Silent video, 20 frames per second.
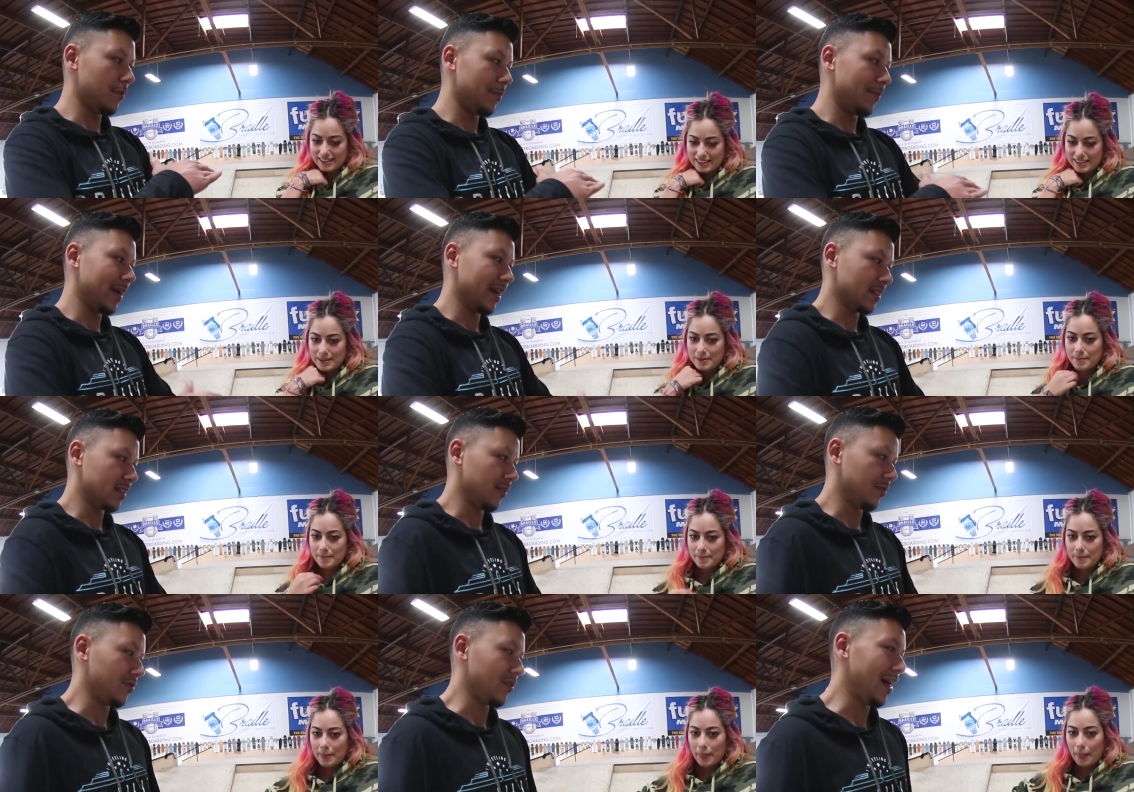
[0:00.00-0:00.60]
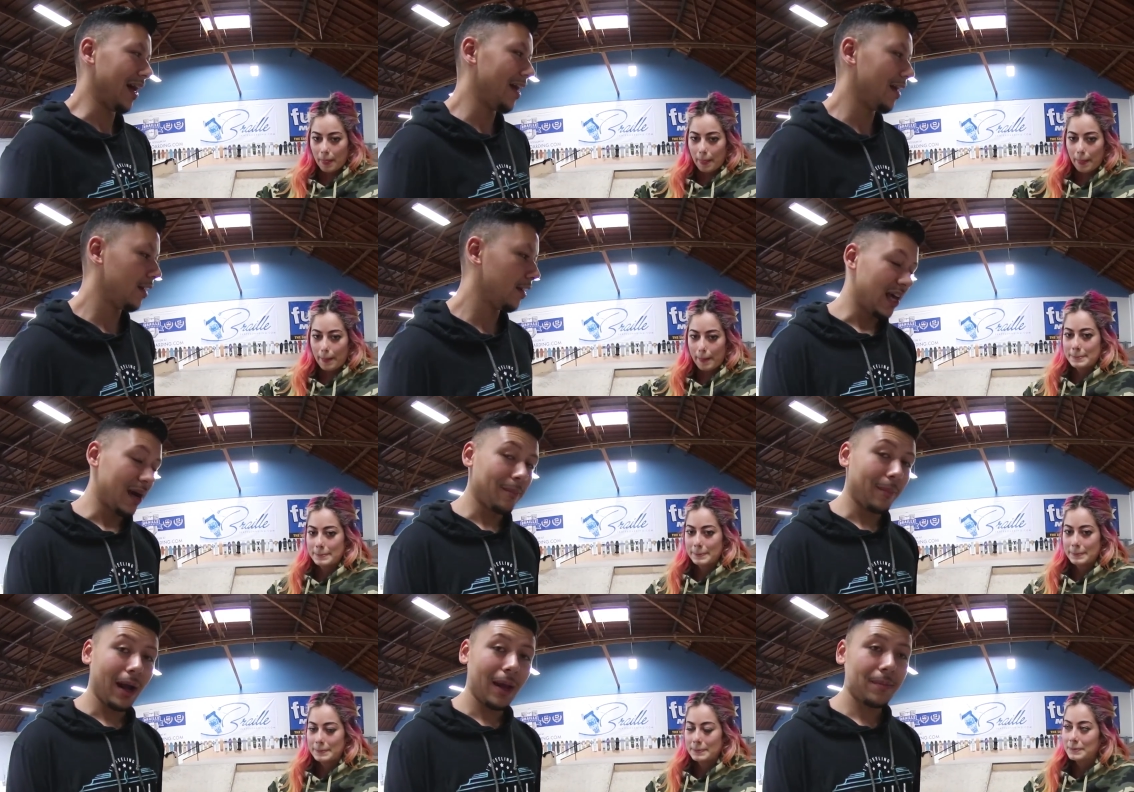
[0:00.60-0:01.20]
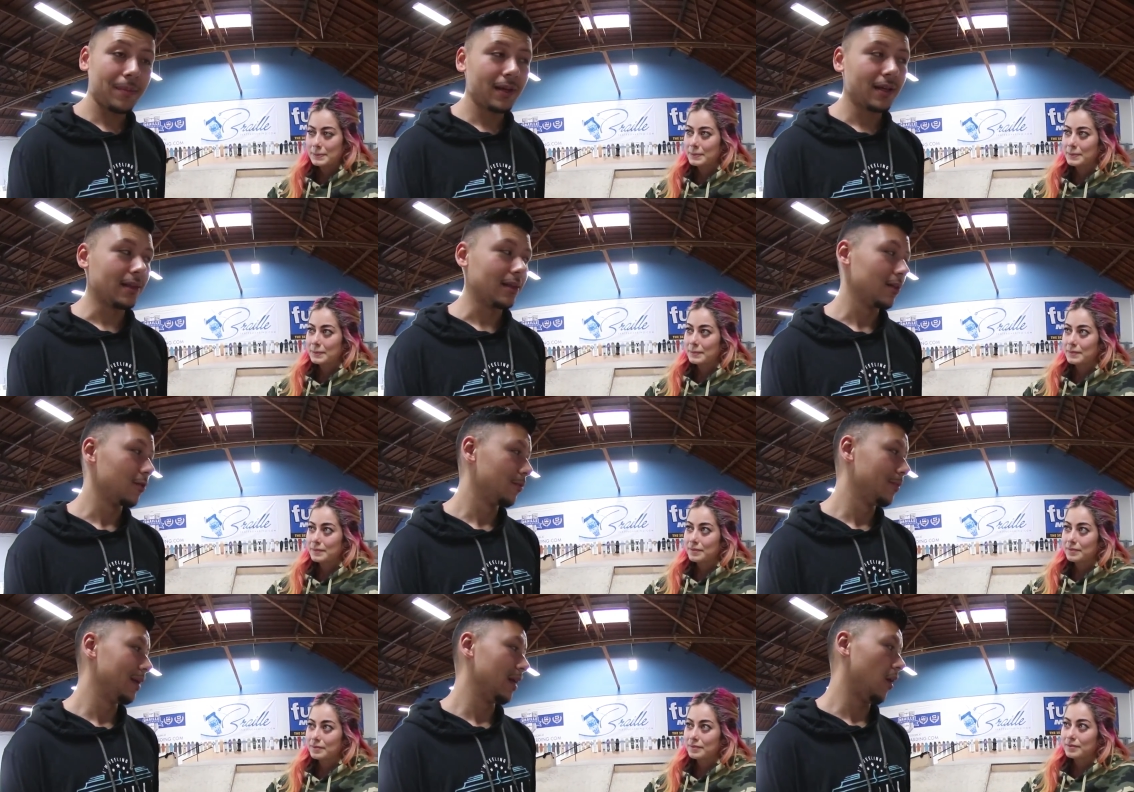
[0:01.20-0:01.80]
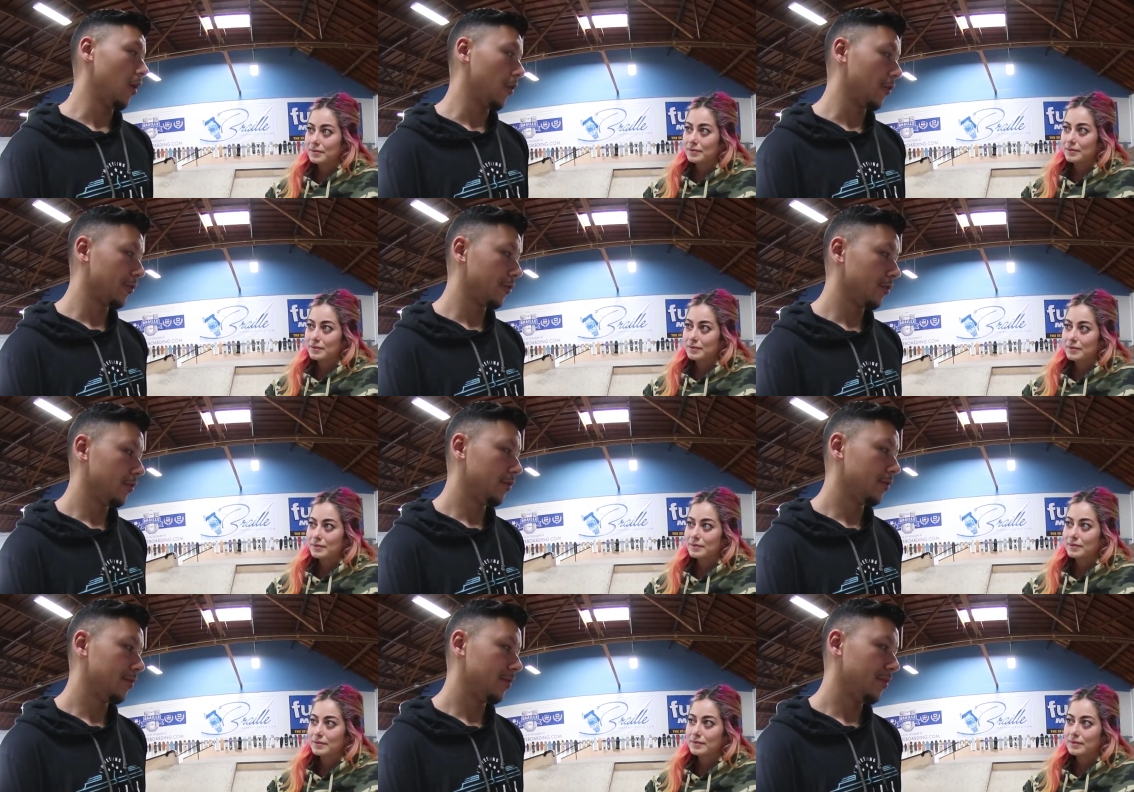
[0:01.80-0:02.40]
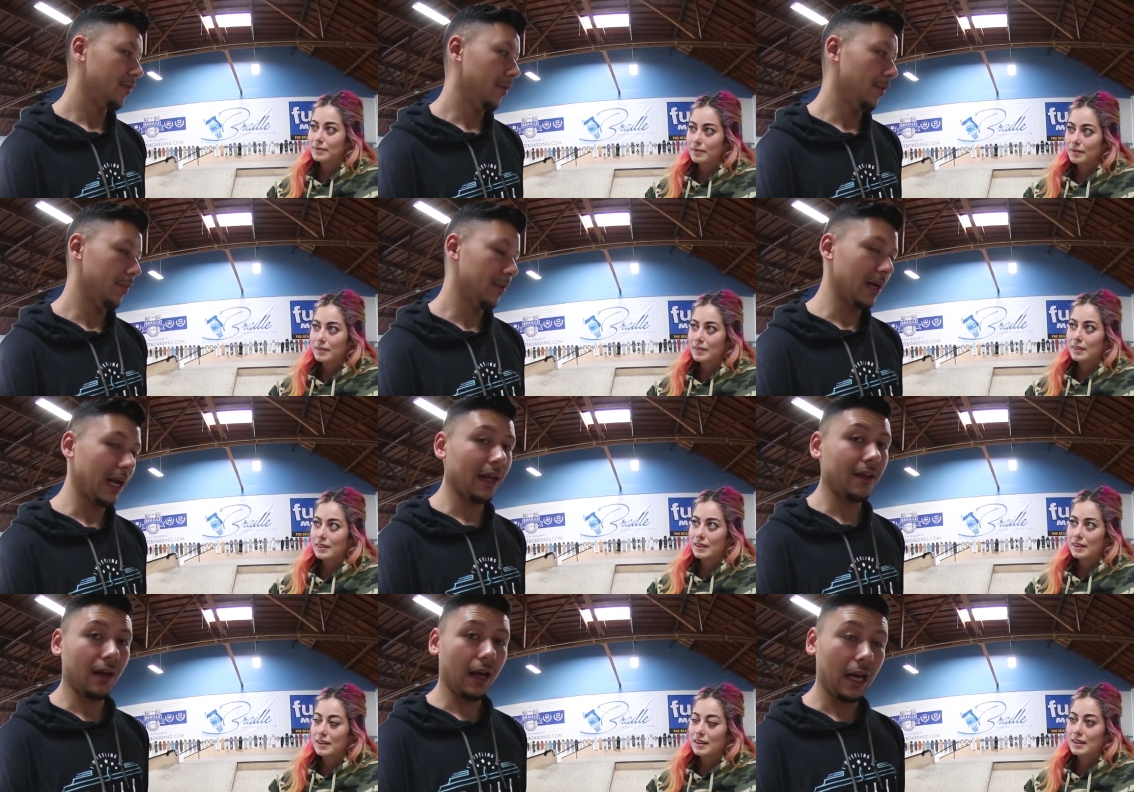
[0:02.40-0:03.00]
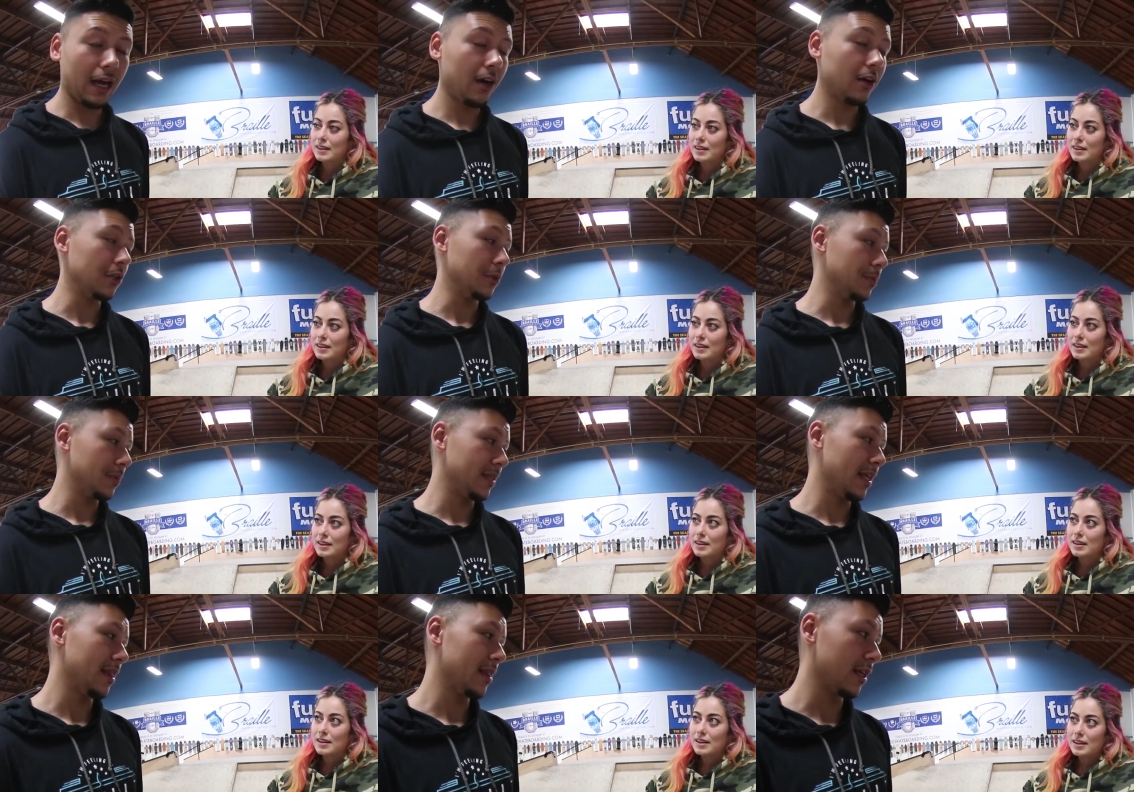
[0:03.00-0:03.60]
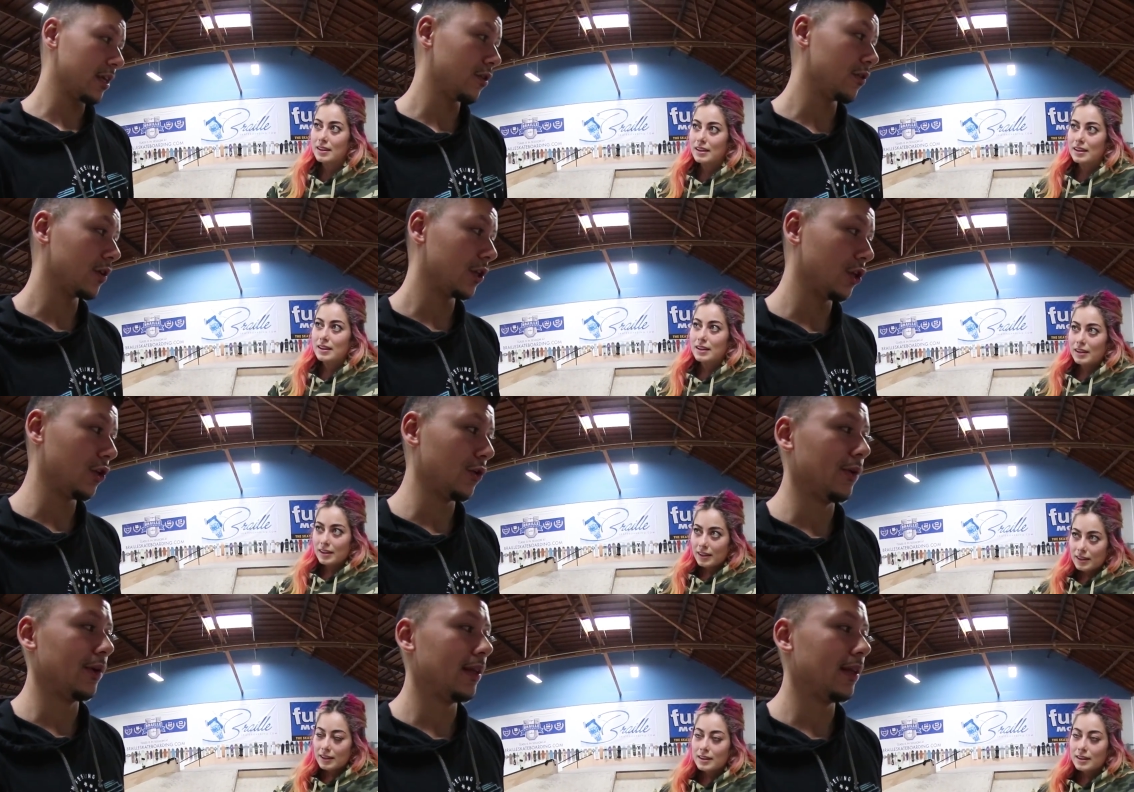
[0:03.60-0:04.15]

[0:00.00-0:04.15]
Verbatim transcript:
Speaker 1: the bank to flat. That might be a little bit harder, but I, I 100% think you can do